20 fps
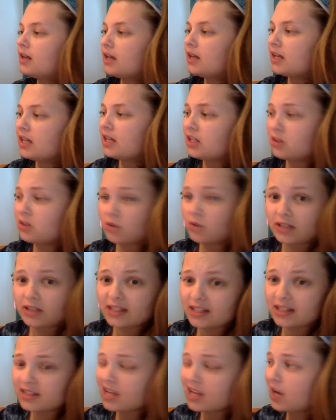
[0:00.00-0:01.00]
He
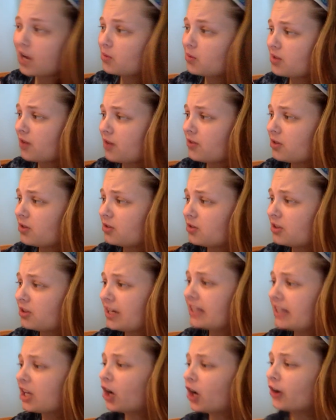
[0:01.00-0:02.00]
noticed his tie was off kilter
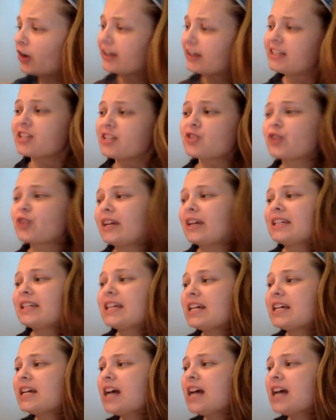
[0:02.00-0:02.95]
and hurried to straighten it.